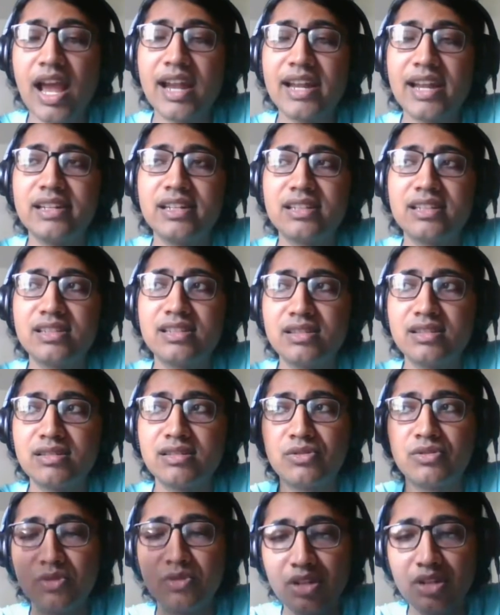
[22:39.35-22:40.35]
And
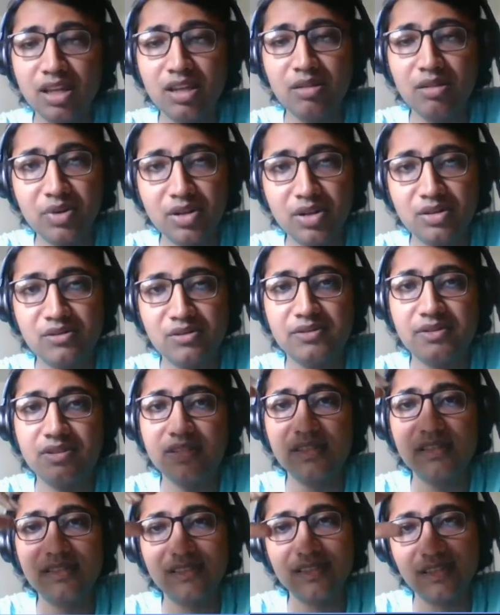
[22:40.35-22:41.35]
the unique part of
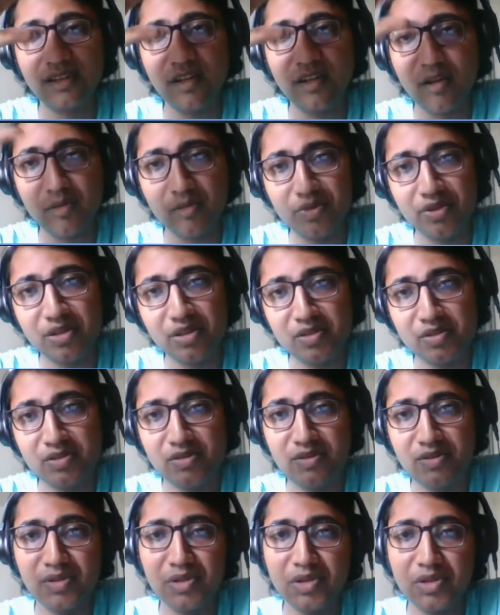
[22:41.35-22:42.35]
it is it's a
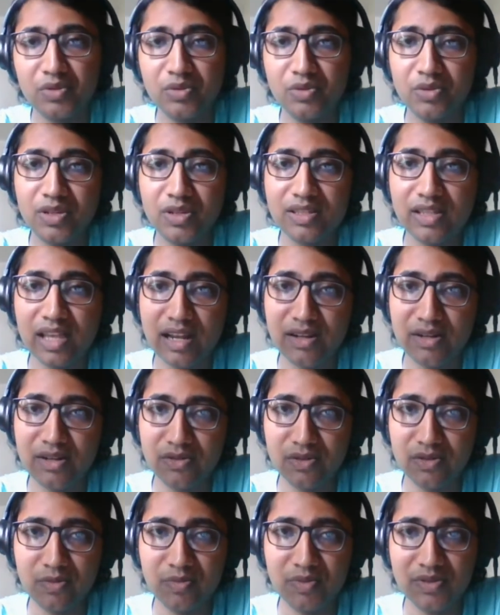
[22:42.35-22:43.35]
combination of the US
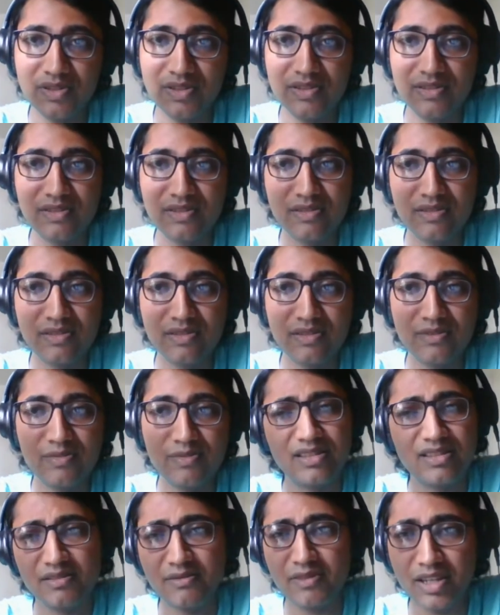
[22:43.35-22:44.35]
and European systems,